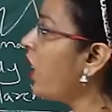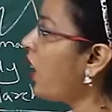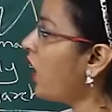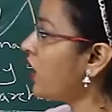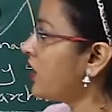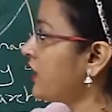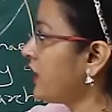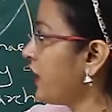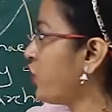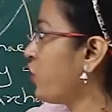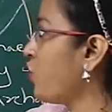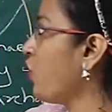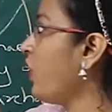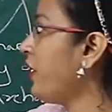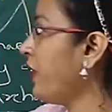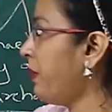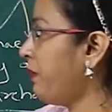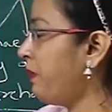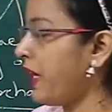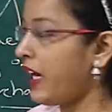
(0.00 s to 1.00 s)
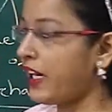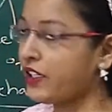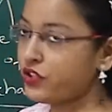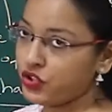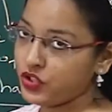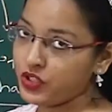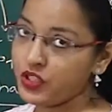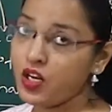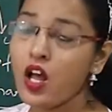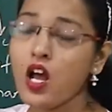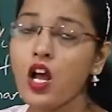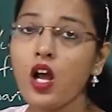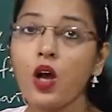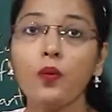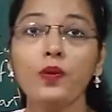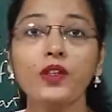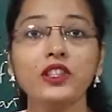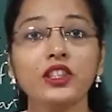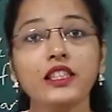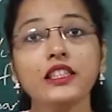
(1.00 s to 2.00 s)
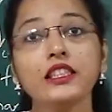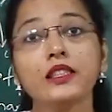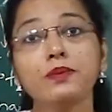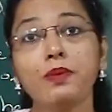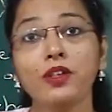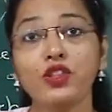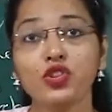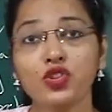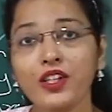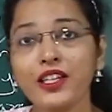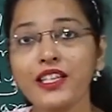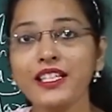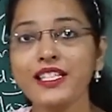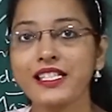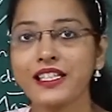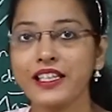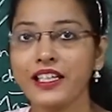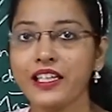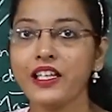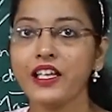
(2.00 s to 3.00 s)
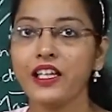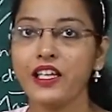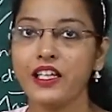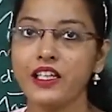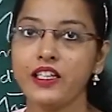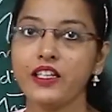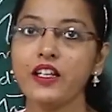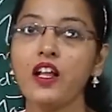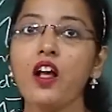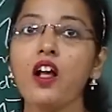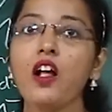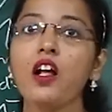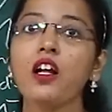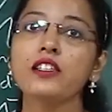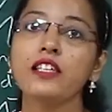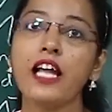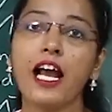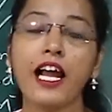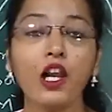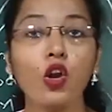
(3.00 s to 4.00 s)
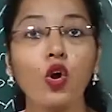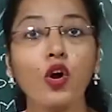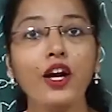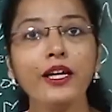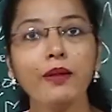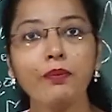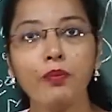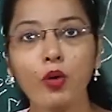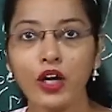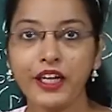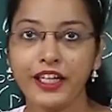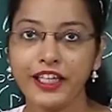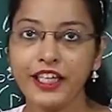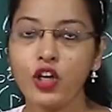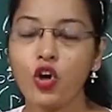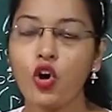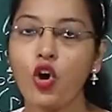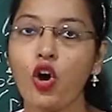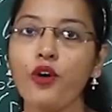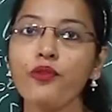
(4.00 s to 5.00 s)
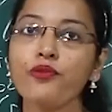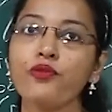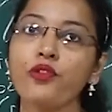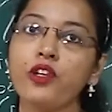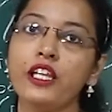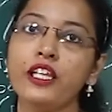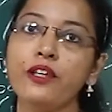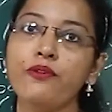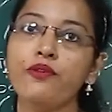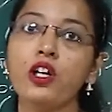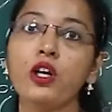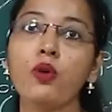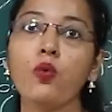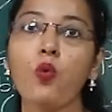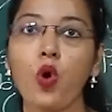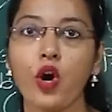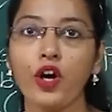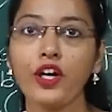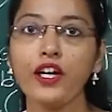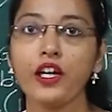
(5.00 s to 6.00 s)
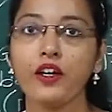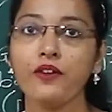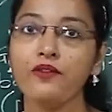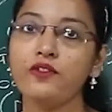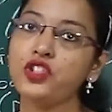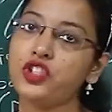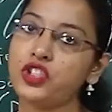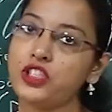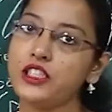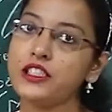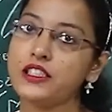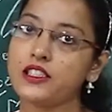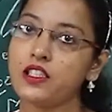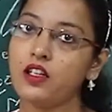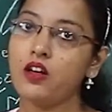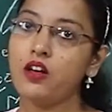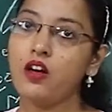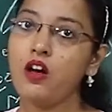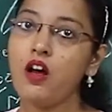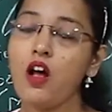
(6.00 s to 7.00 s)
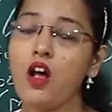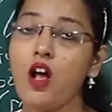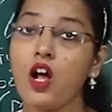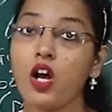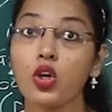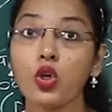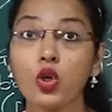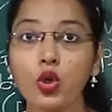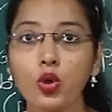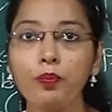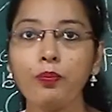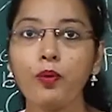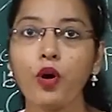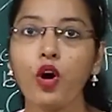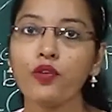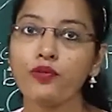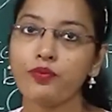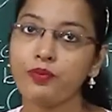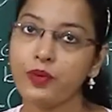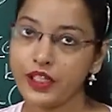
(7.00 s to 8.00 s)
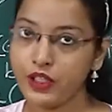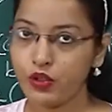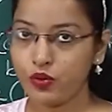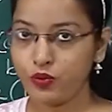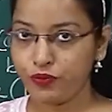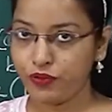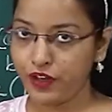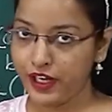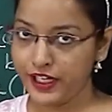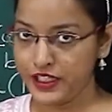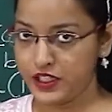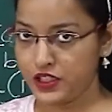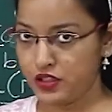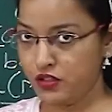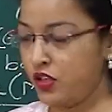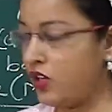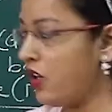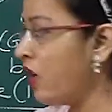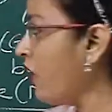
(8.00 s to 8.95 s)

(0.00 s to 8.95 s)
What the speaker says: asexual reproduction which is specially seen in thyroid body of liverwort, which is a group of bryophyte.